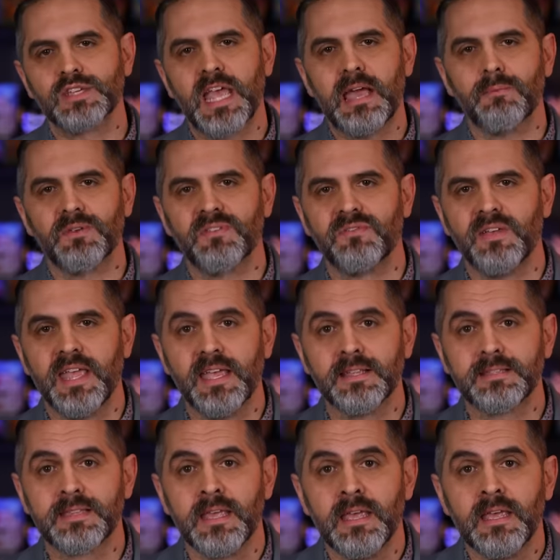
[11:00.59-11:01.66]
chat with
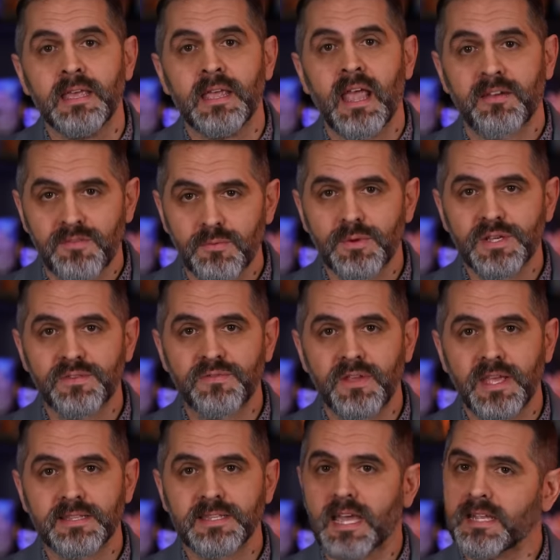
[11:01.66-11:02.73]
fans, after which
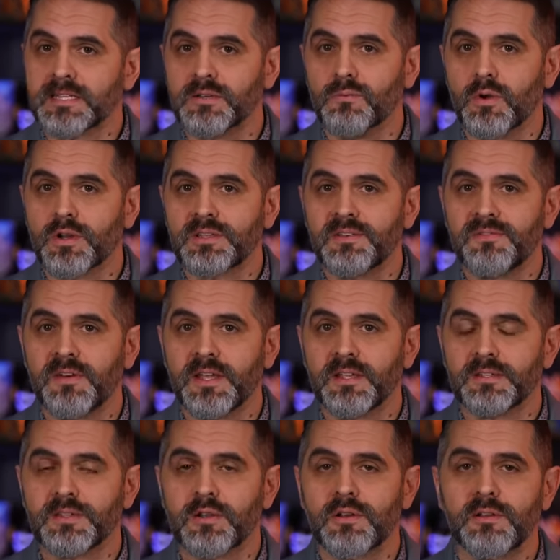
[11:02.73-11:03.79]
fans got to work to find
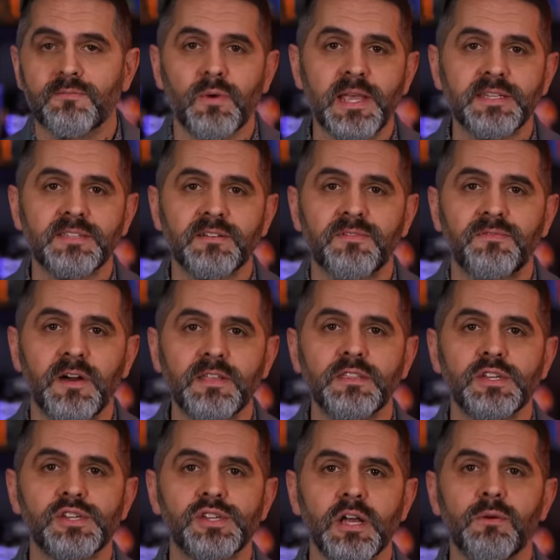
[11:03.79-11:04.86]
alternative ways to fund
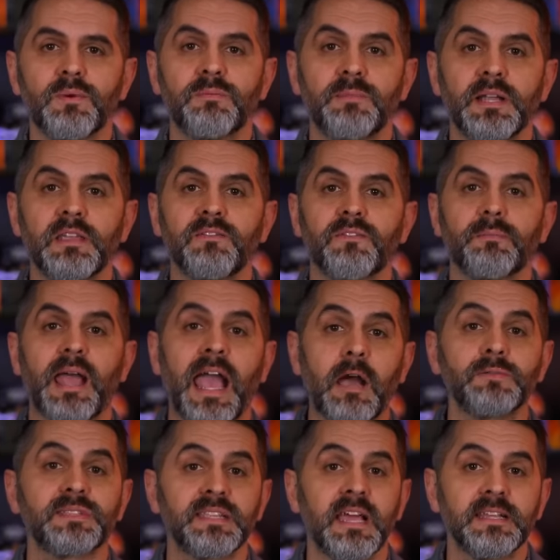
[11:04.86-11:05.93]
the show with money from
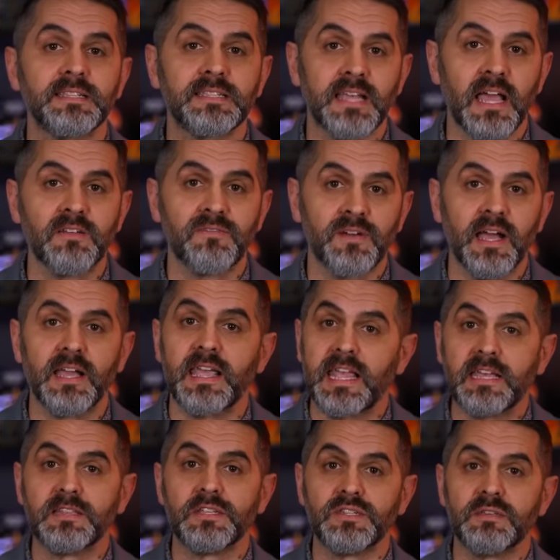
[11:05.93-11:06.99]
outside Sci-Fi
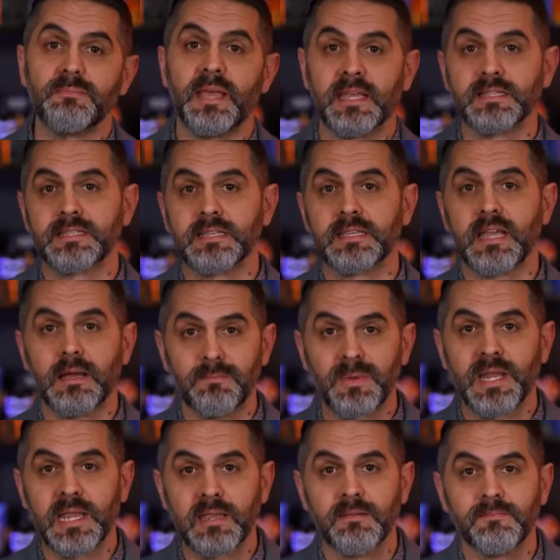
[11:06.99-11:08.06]
and the Jim Henson
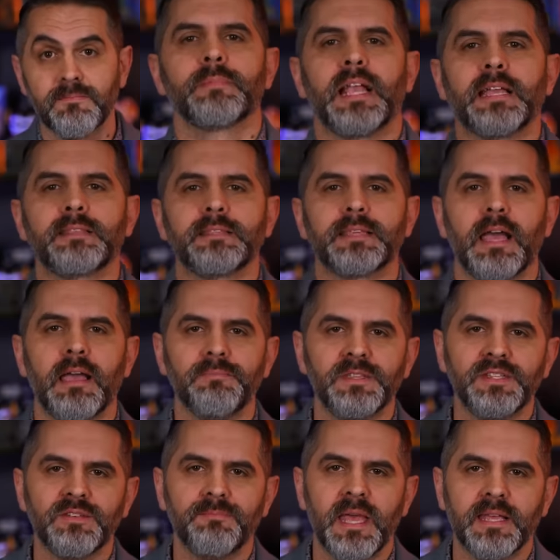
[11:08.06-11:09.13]
Company. At the time, the
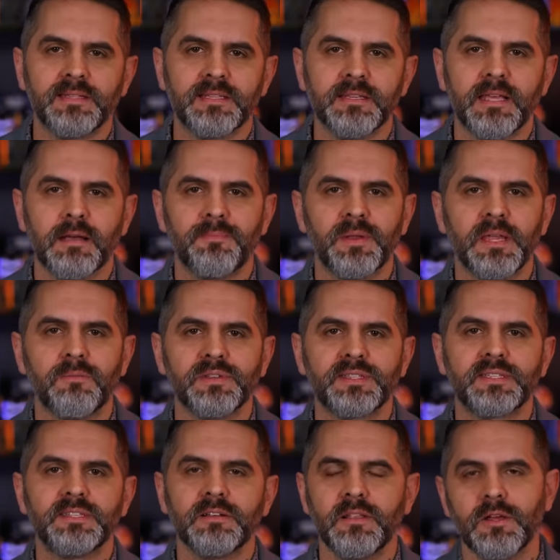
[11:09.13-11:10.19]
Jim Henson Company was
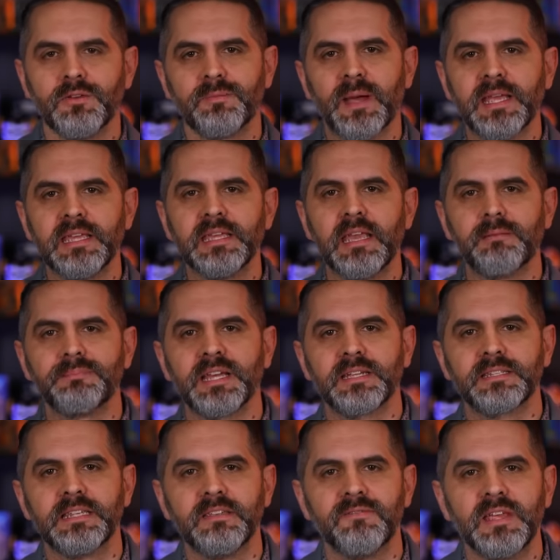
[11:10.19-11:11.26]
still owned by E M
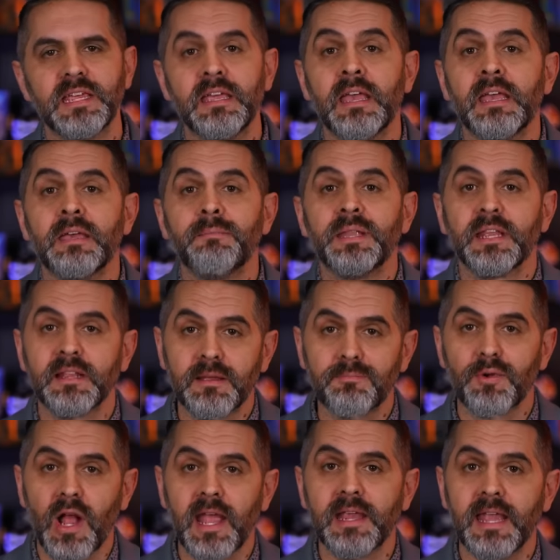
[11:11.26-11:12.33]
dot T V, meaning that
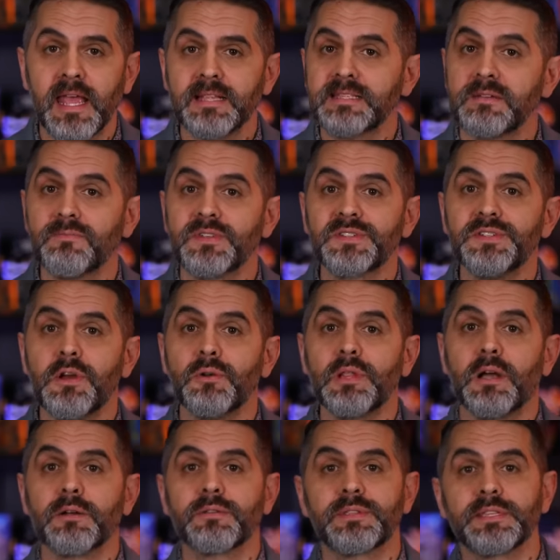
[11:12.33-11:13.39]
Brian Henson was no
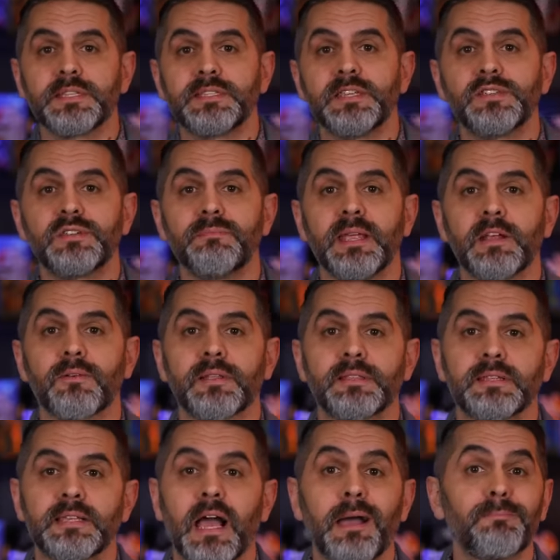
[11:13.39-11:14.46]
longer the decision maker at
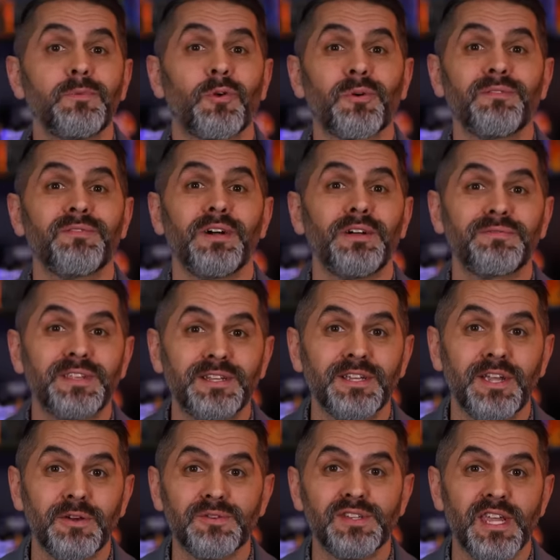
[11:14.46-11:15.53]
the top nor involved in
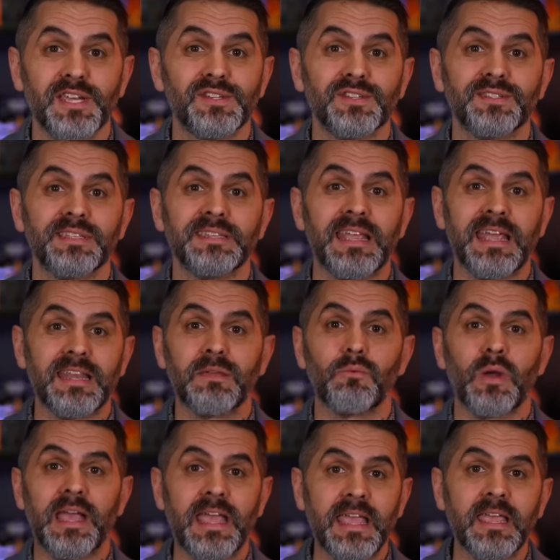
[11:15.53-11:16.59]
negotiations in any
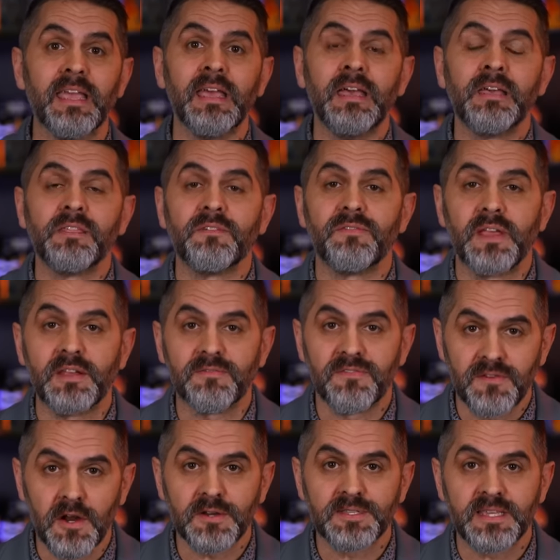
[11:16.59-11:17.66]
way. The fate of
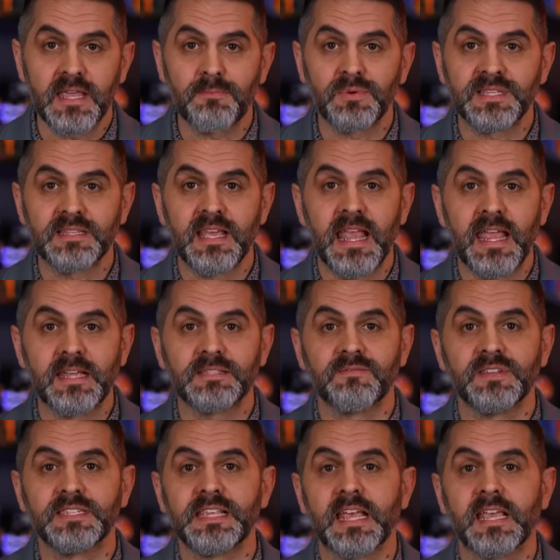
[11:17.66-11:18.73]
Farscape was in the hands
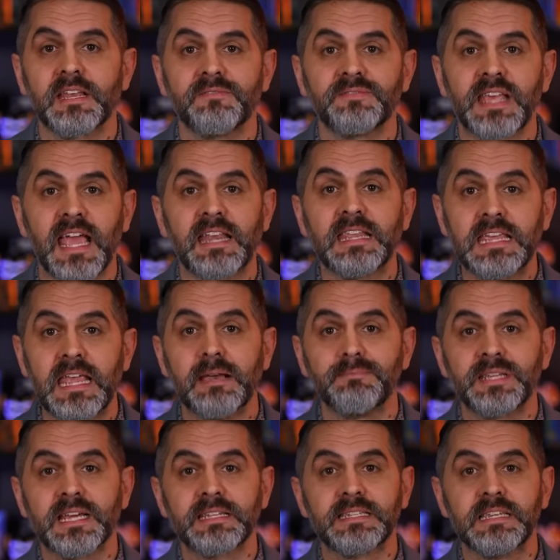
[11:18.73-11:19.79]
of executives at E M
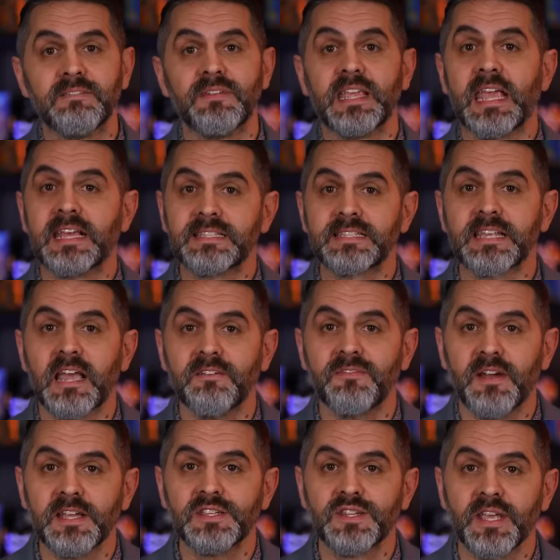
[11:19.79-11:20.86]
dot T V and
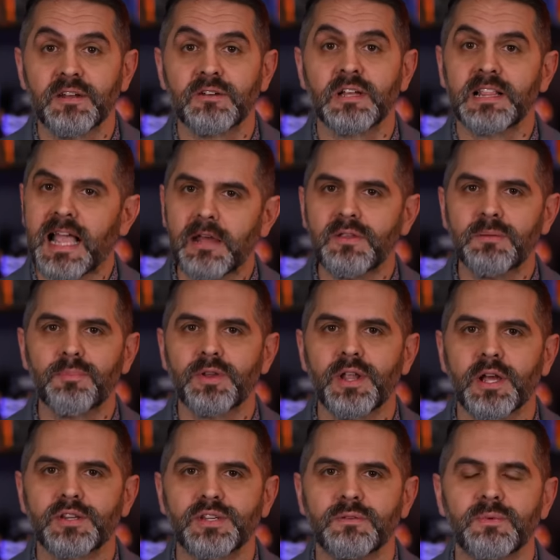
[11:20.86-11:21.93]
Sci-Fi Channel, clouding
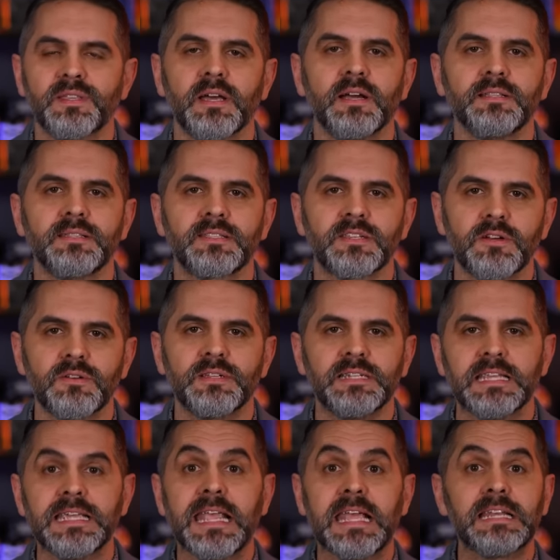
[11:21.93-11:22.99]
production with
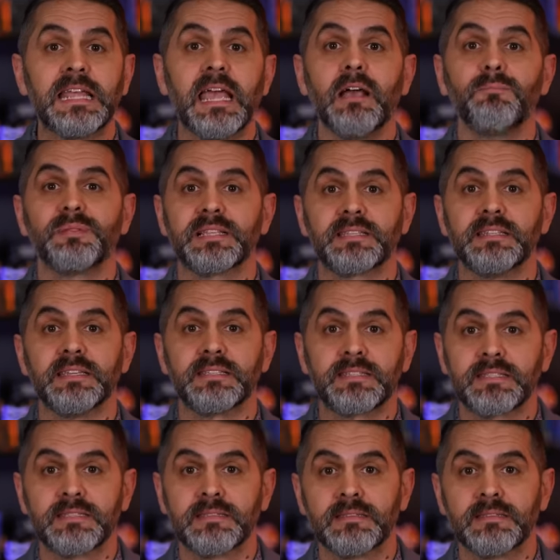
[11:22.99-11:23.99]
uncertainty and helplessness.